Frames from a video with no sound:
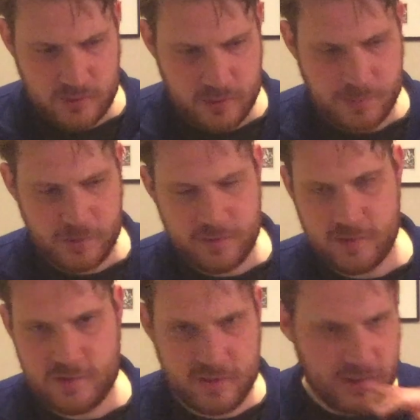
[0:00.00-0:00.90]
suppose as
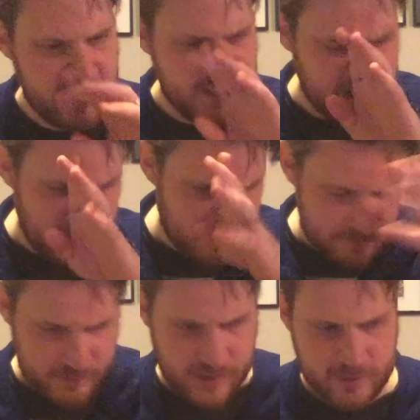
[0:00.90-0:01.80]
it's settled
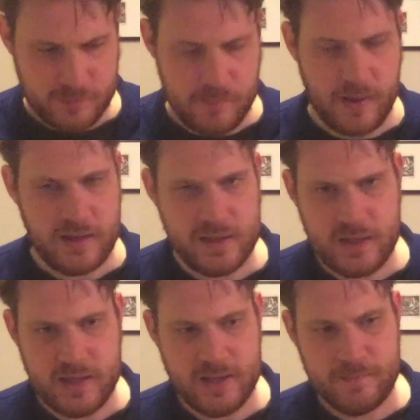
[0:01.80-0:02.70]
down, it's
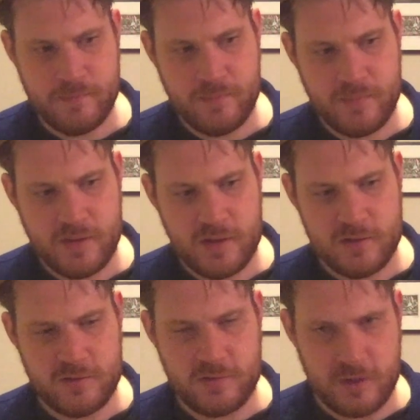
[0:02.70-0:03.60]
mainly
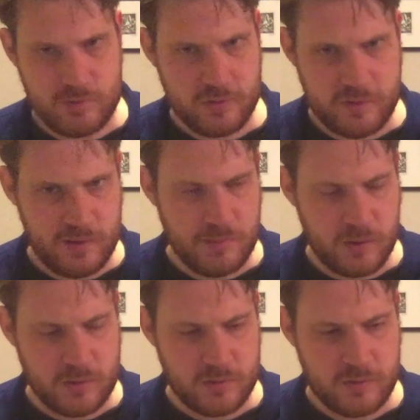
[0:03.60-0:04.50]
citrusy
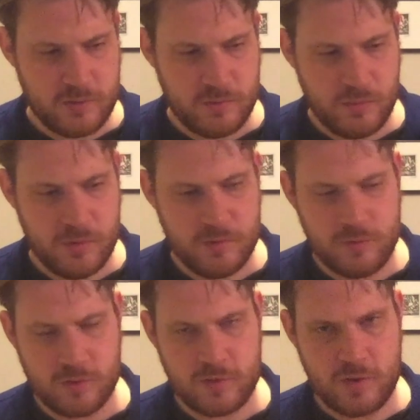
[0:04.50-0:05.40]
malt with
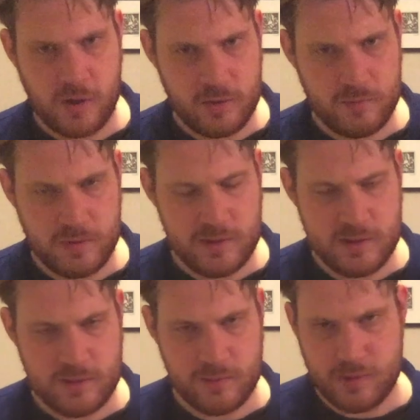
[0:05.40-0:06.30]
just cut with a
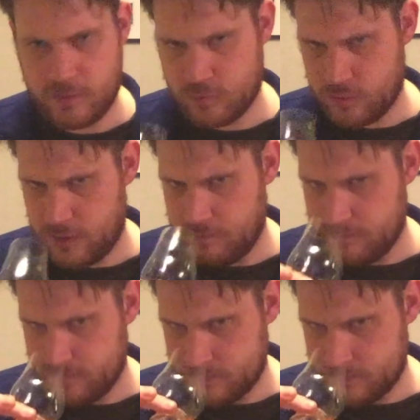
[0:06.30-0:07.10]
little bit of cream.